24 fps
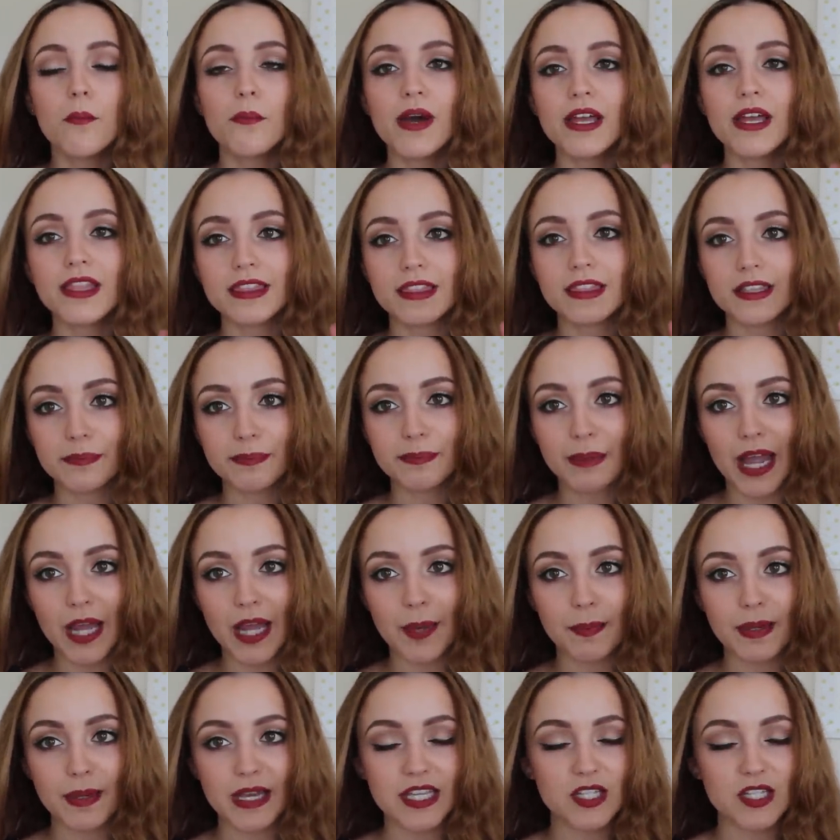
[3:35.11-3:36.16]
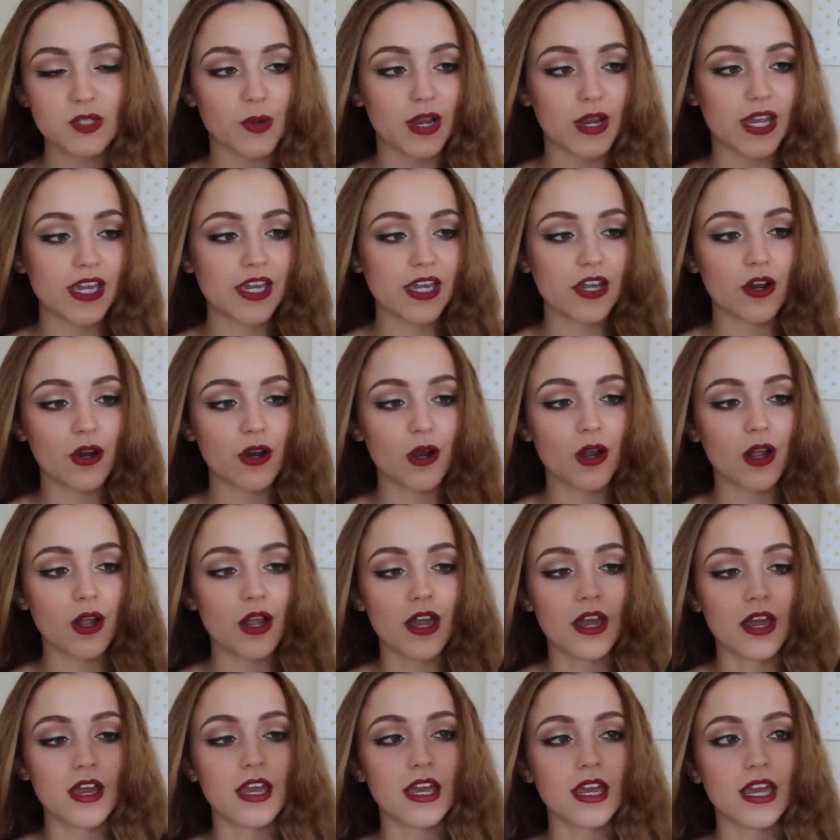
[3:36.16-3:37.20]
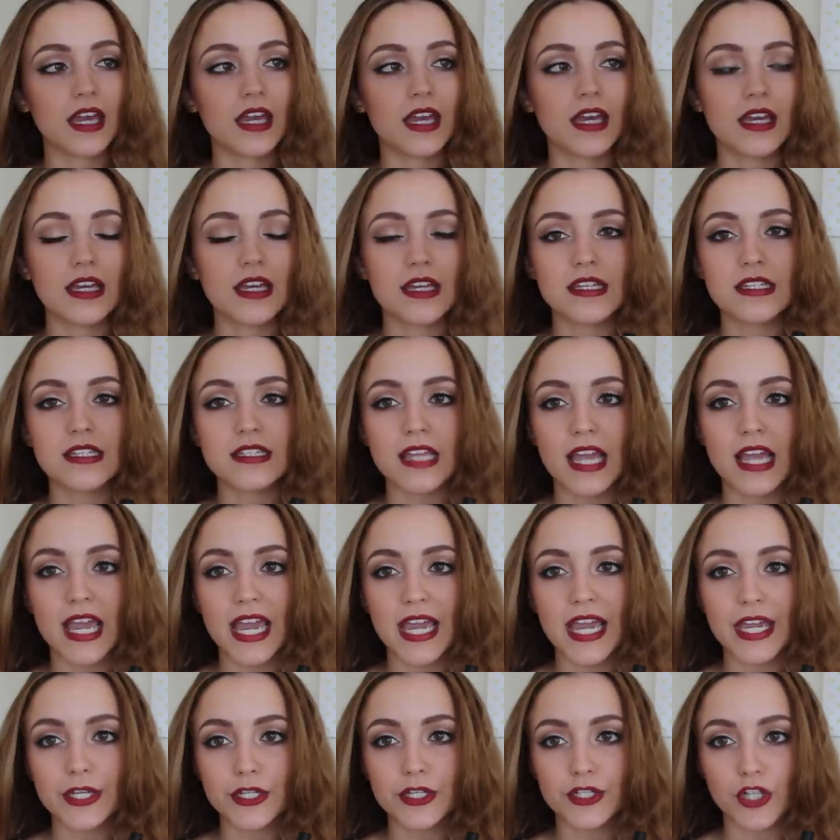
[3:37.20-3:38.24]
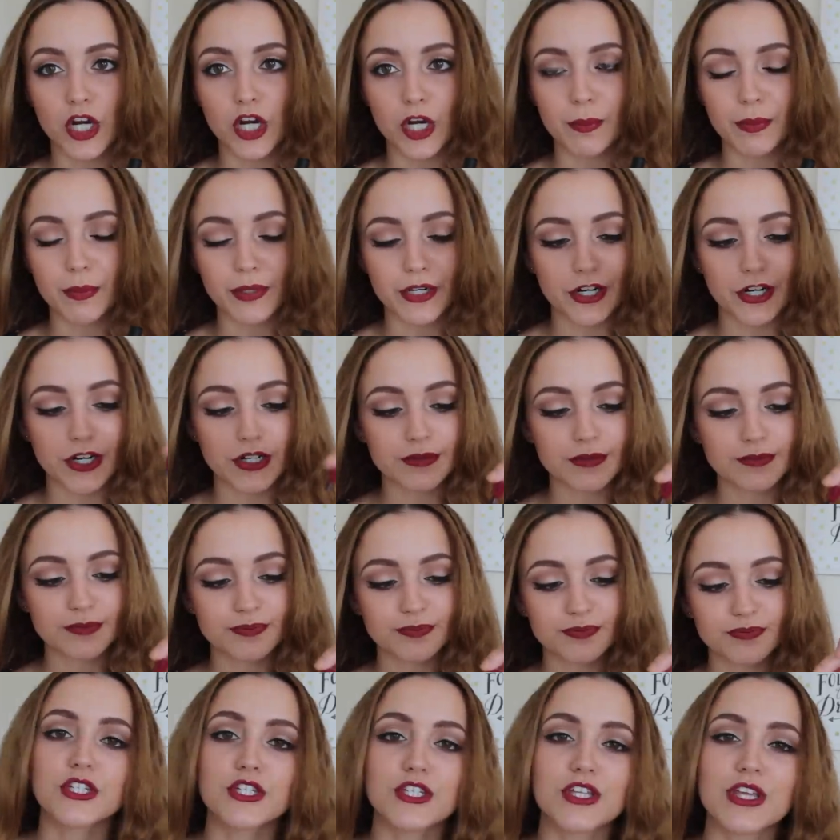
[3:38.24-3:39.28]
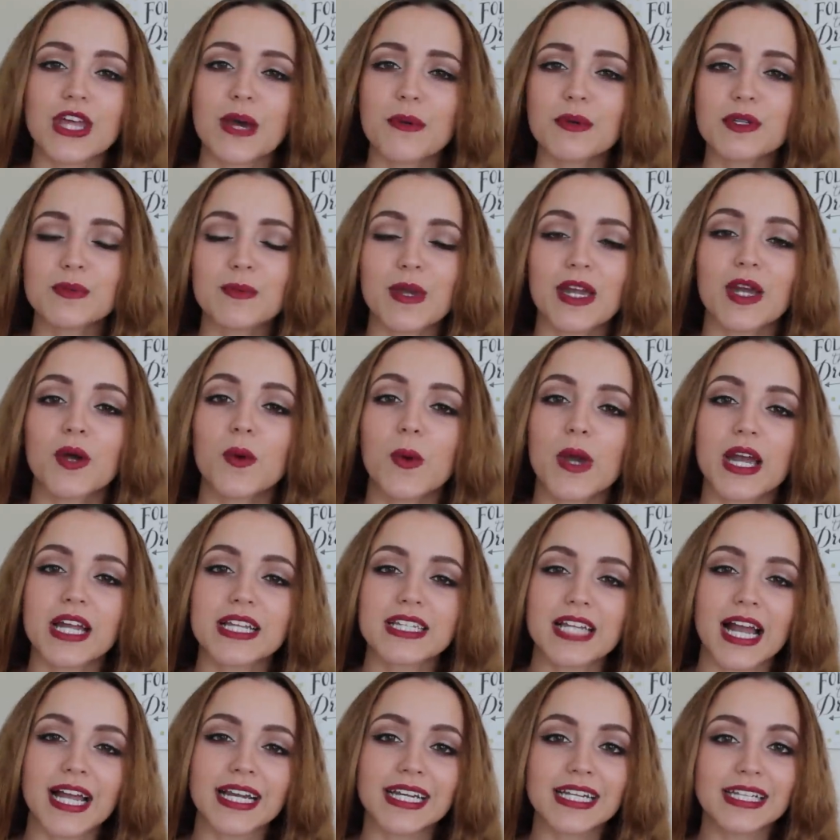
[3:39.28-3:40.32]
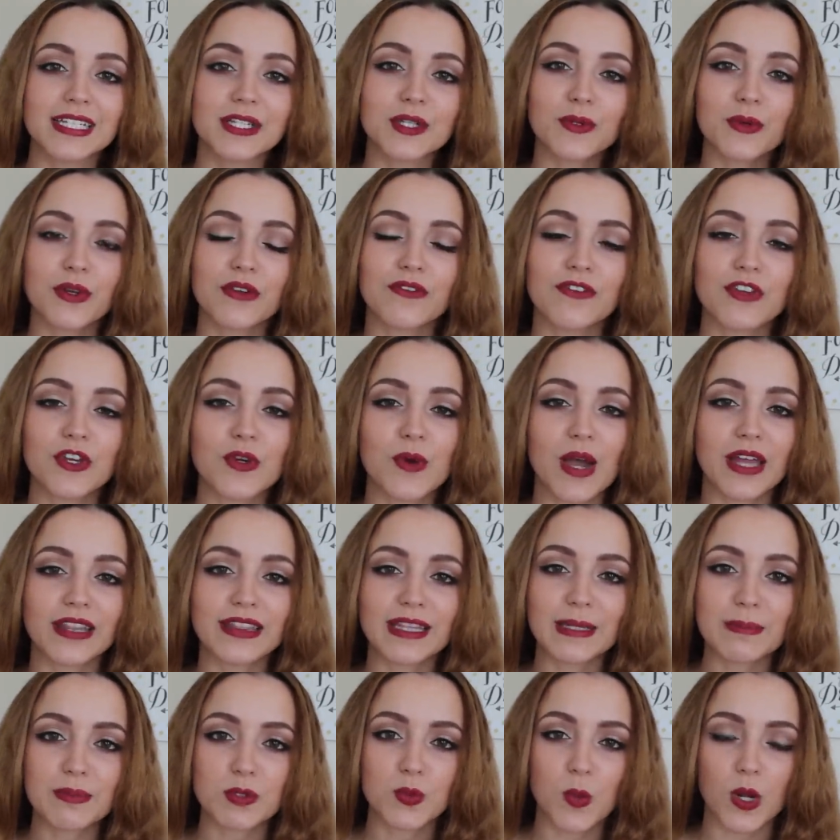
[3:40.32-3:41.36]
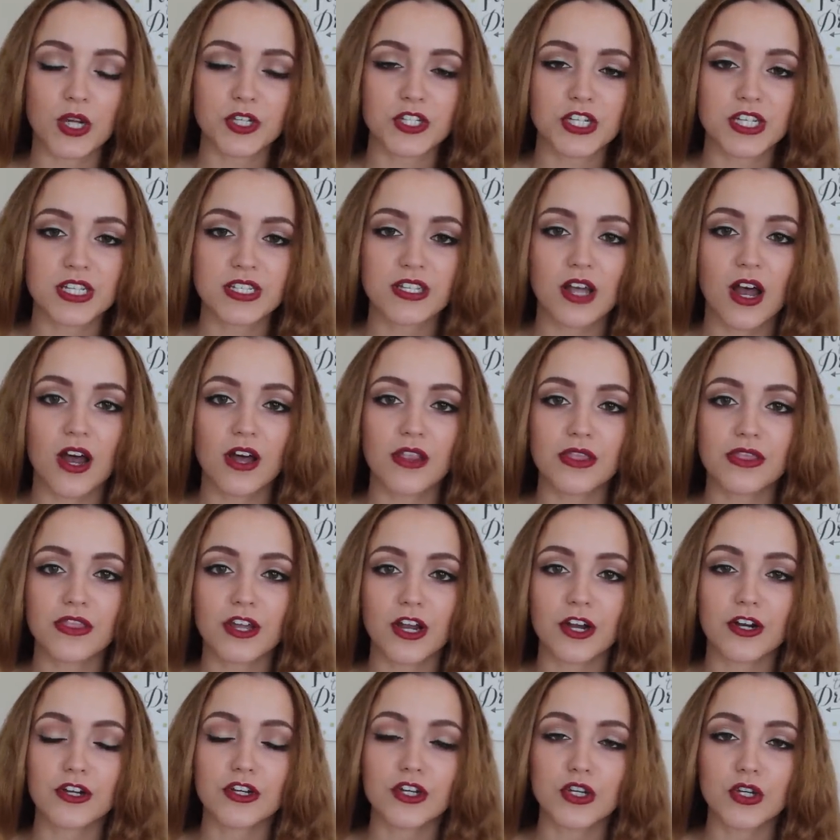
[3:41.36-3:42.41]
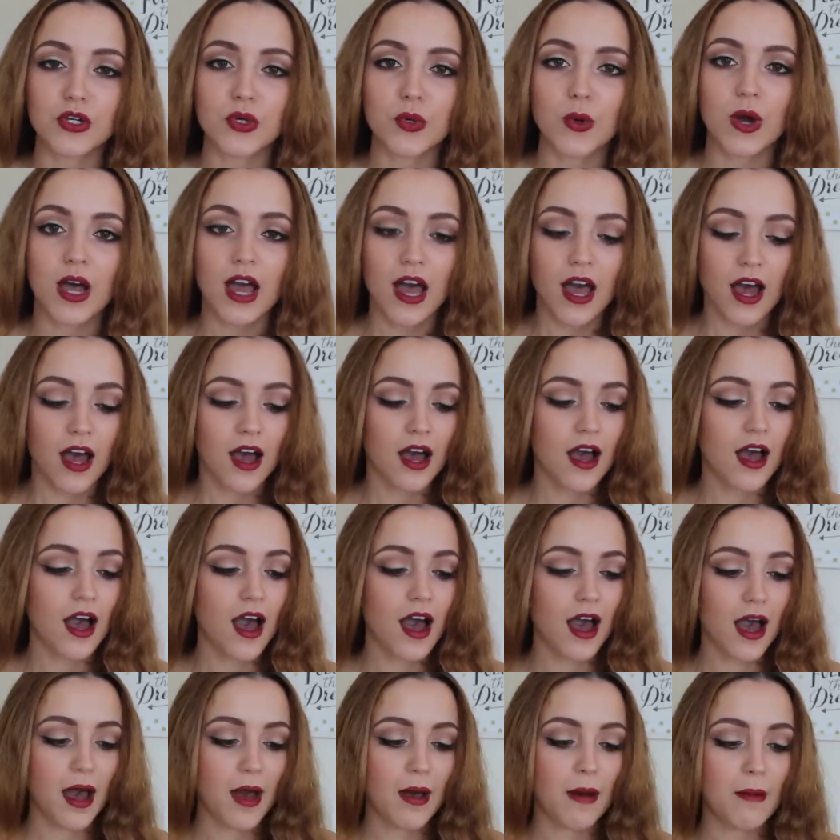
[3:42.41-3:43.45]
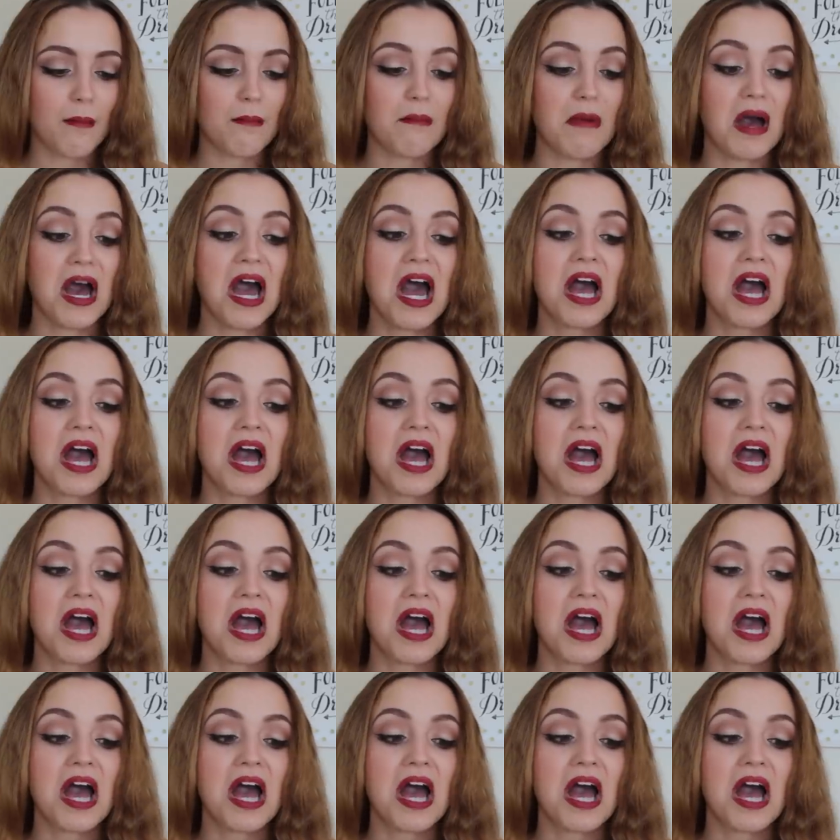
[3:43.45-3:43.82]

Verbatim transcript: but the back piece right here is a sharpener. So that was my quick tiny little review and lip swatches on their new um,